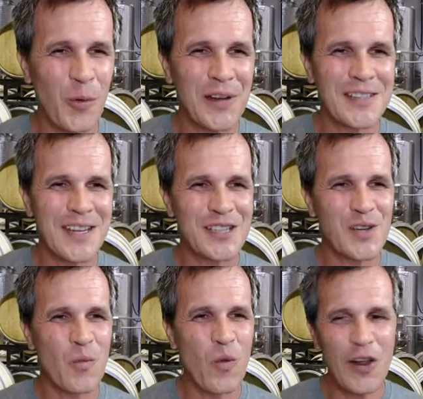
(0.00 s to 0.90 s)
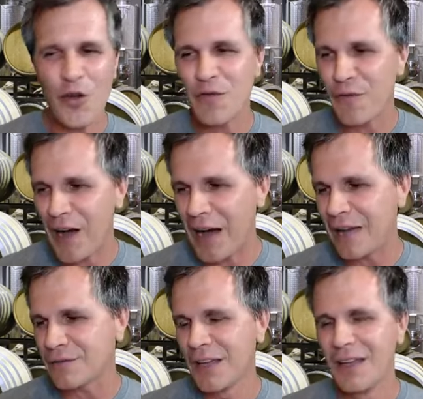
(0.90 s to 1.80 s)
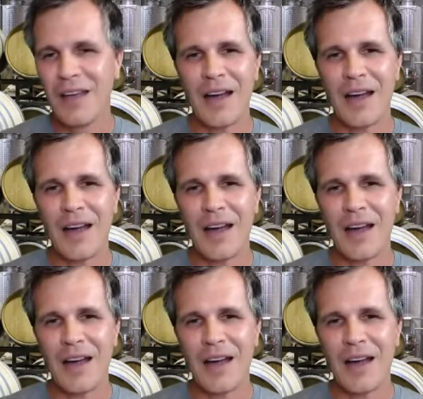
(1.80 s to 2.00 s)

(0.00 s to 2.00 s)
extension 105.